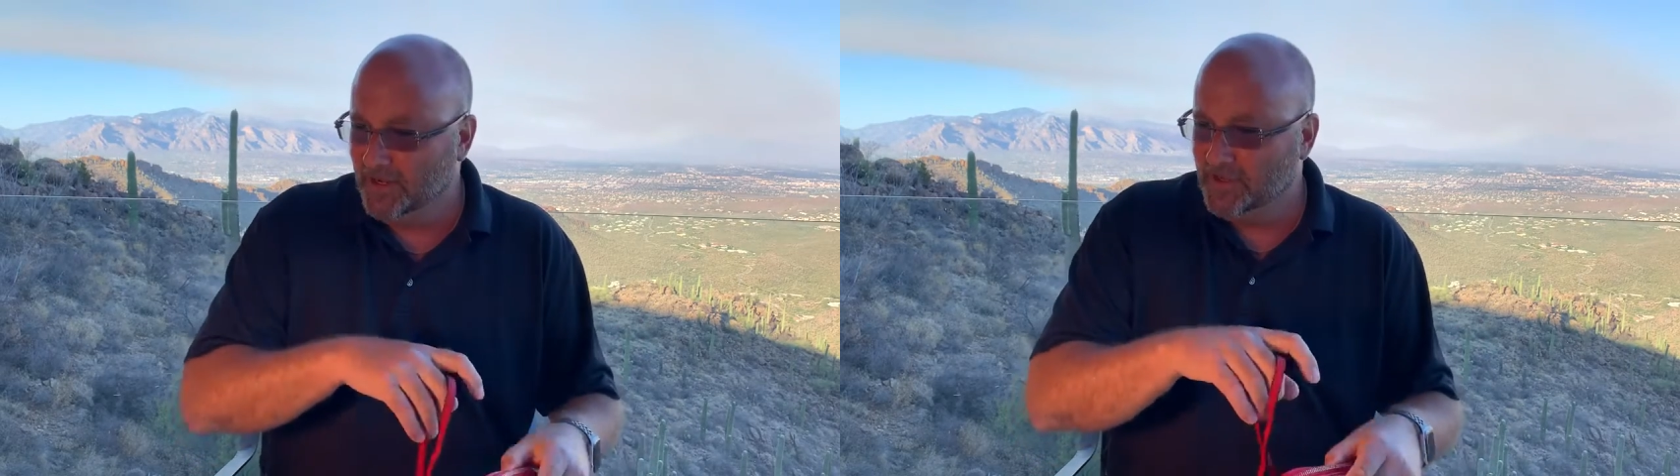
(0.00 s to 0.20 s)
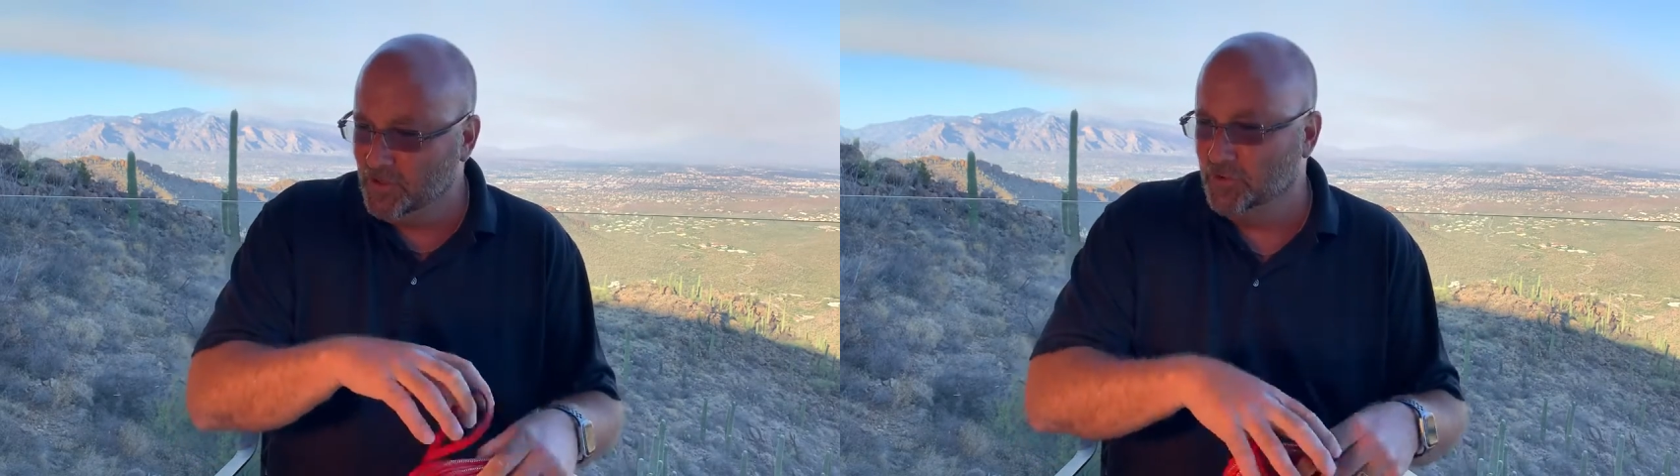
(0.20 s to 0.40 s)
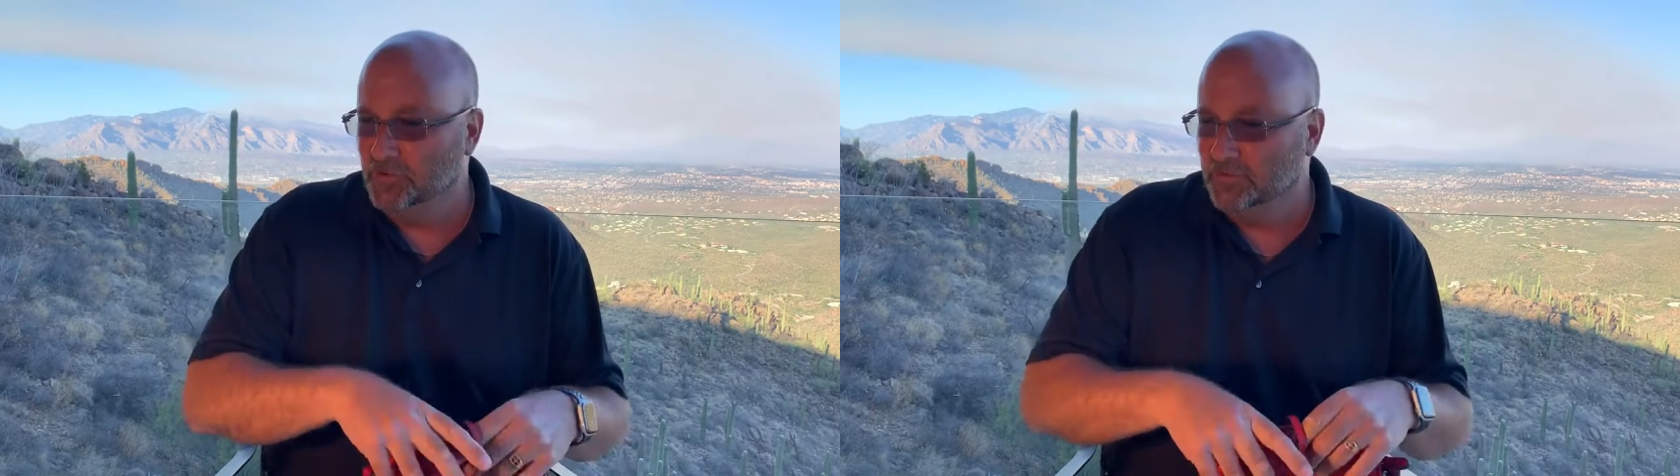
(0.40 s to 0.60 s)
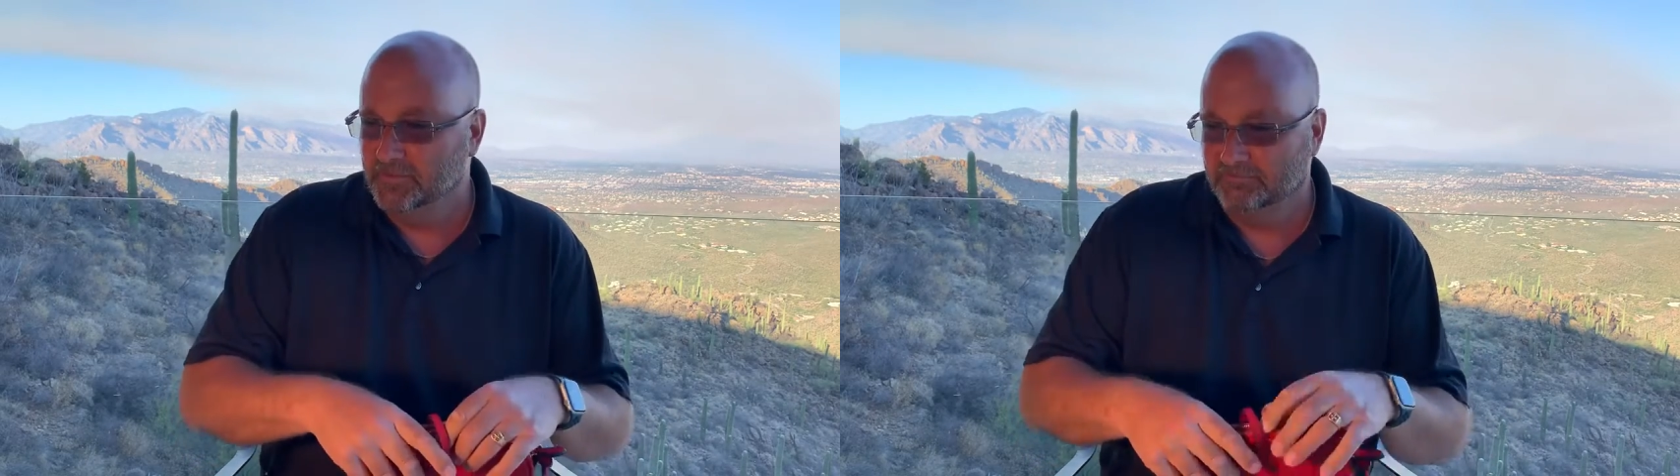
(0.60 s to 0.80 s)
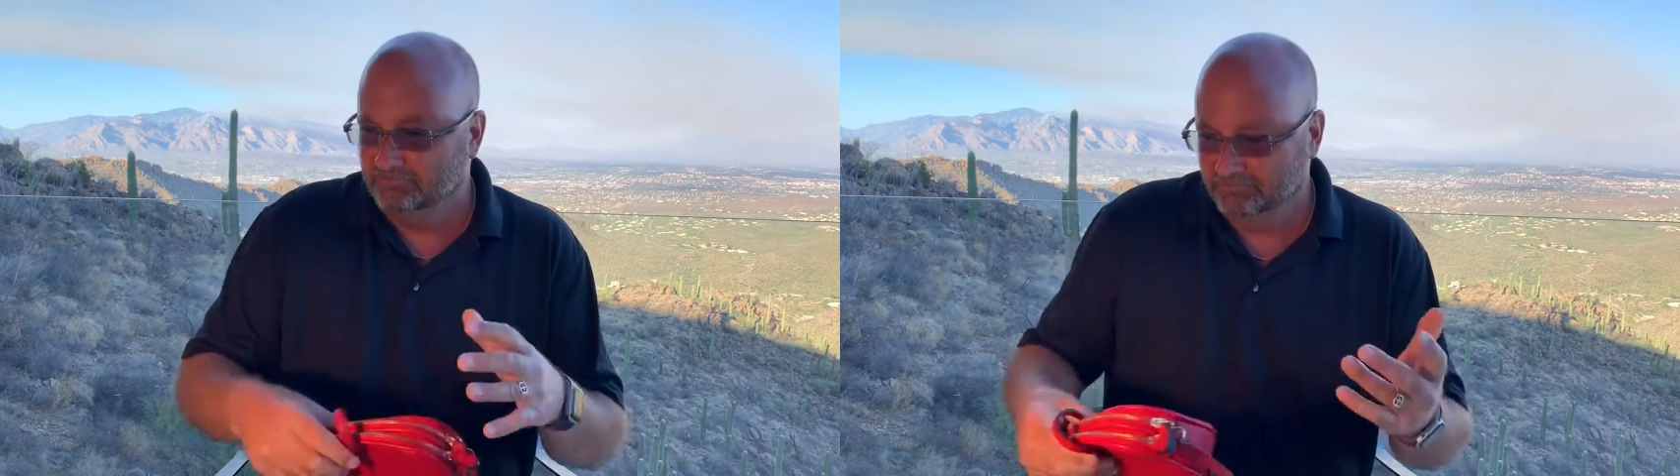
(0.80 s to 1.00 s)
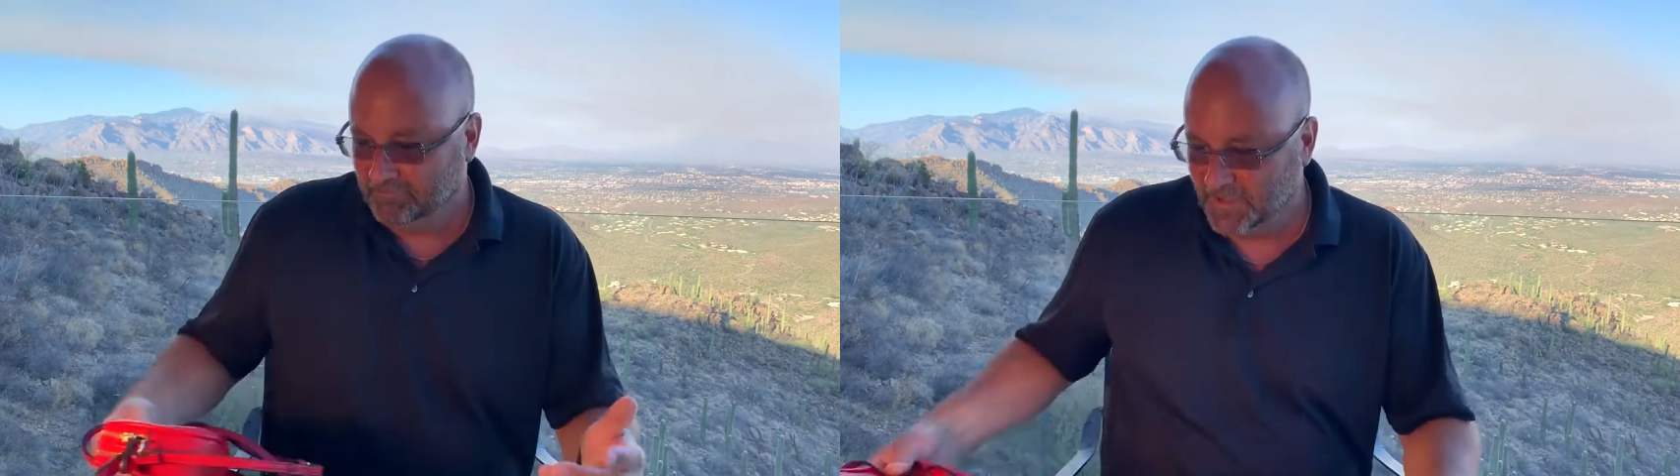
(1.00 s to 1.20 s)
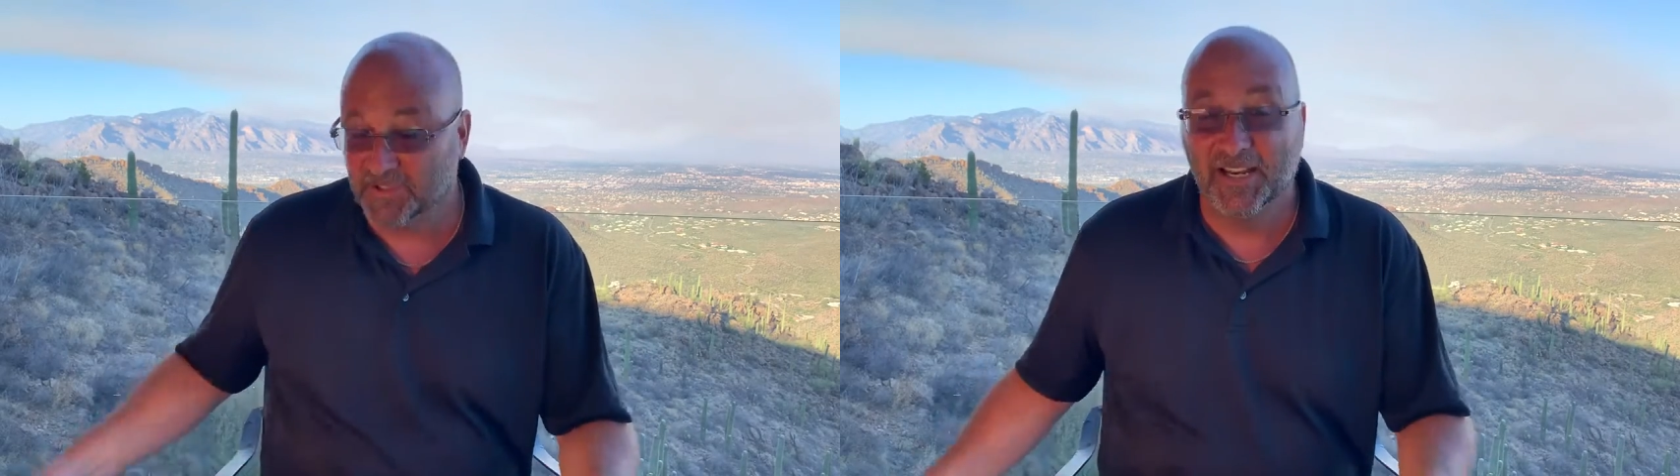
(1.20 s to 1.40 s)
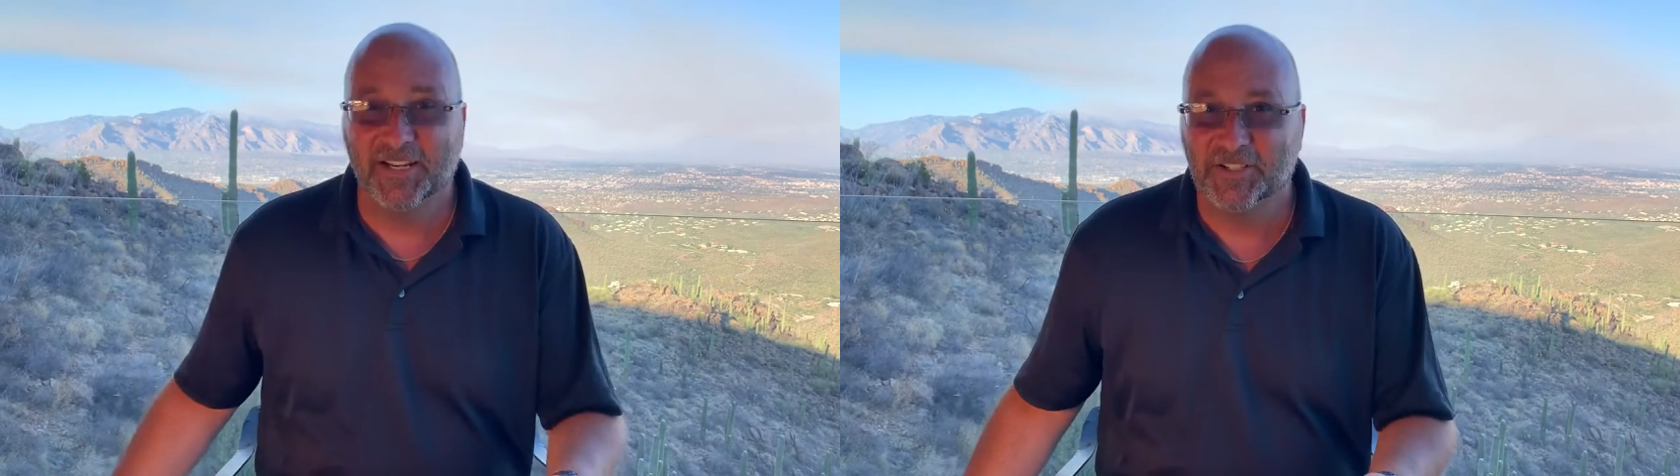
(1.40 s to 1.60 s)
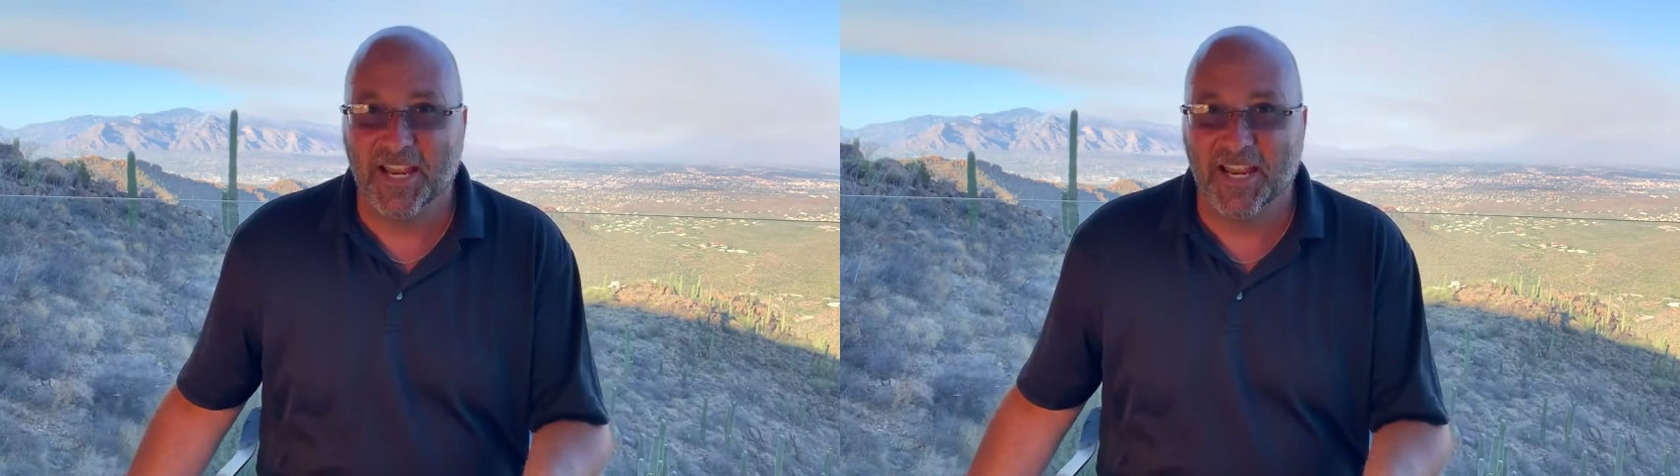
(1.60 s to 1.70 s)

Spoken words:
They knew there's not a